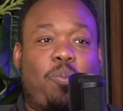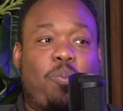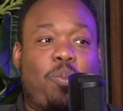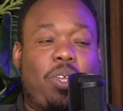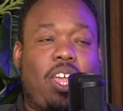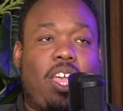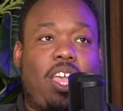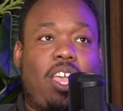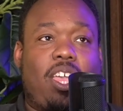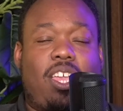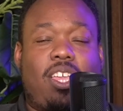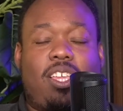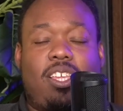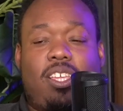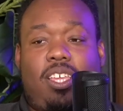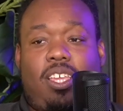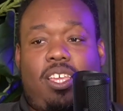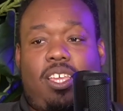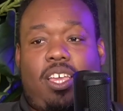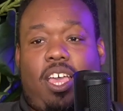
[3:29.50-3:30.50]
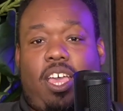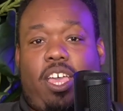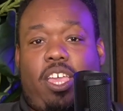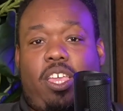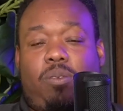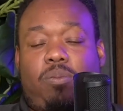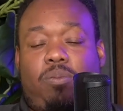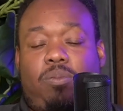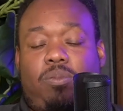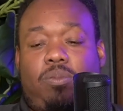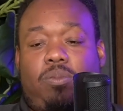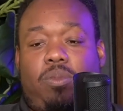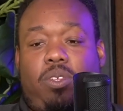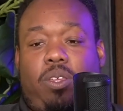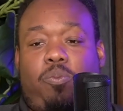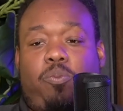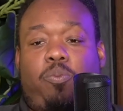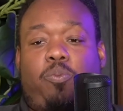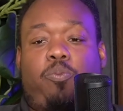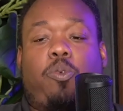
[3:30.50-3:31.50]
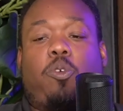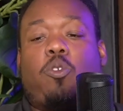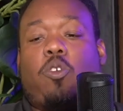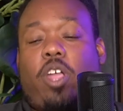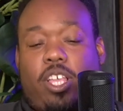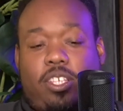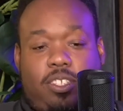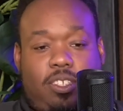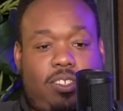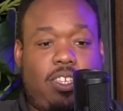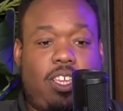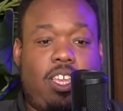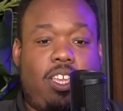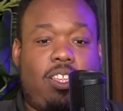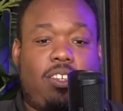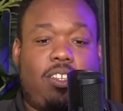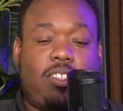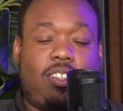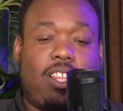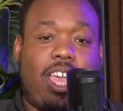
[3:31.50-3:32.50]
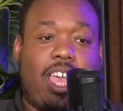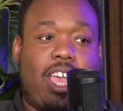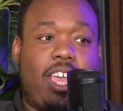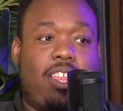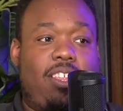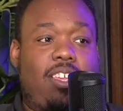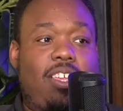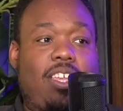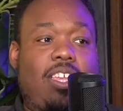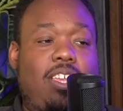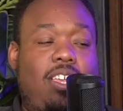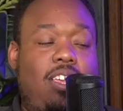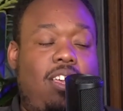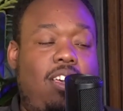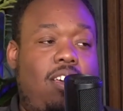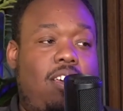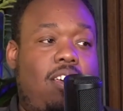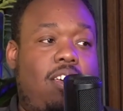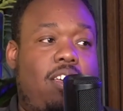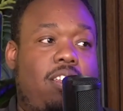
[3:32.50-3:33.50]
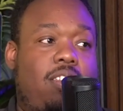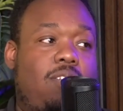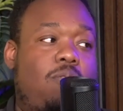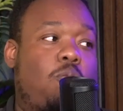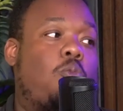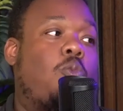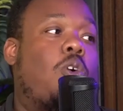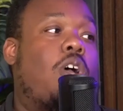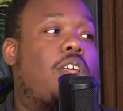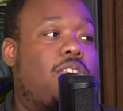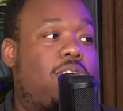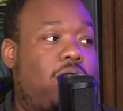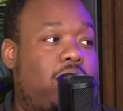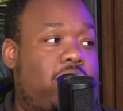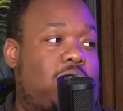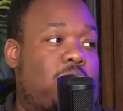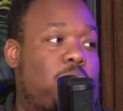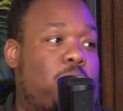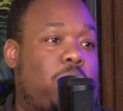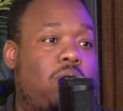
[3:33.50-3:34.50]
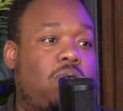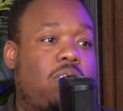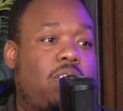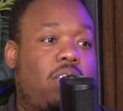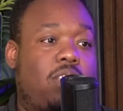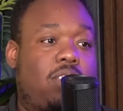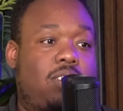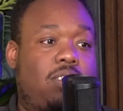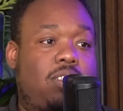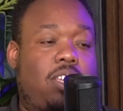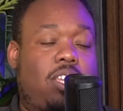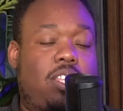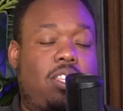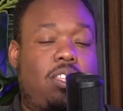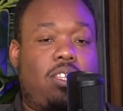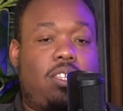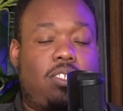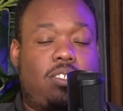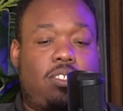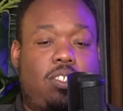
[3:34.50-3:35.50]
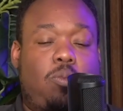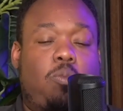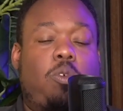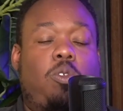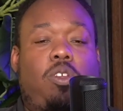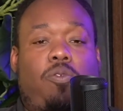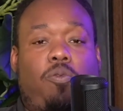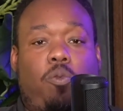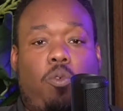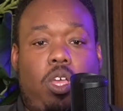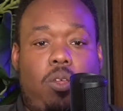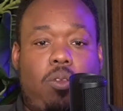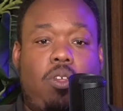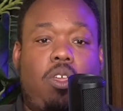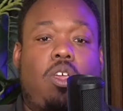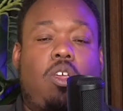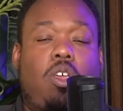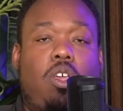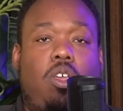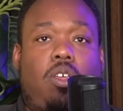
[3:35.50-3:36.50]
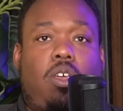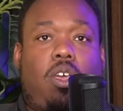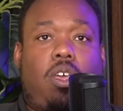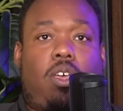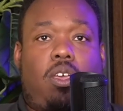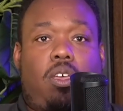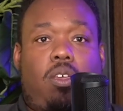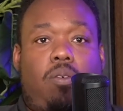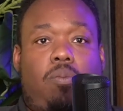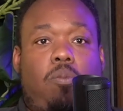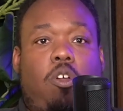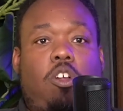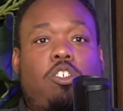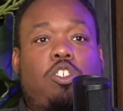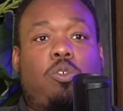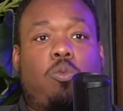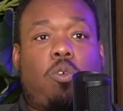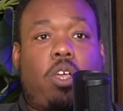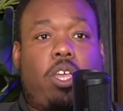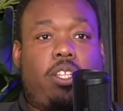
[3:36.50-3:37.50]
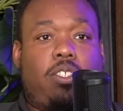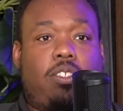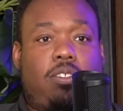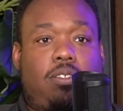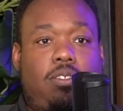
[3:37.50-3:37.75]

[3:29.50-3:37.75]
But I am impressed and glad on what this building and the symbol of what Marshall White,